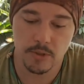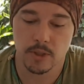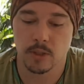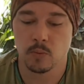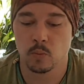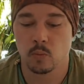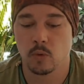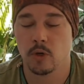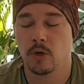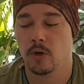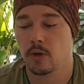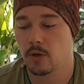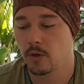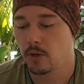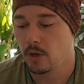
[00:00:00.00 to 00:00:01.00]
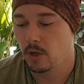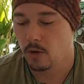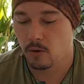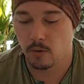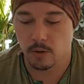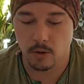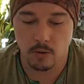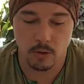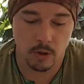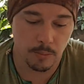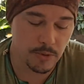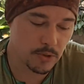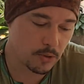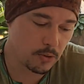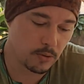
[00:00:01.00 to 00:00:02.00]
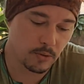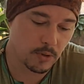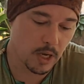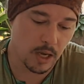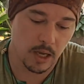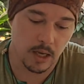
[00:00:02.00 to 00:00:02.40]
didn't work. All the crops couldn't.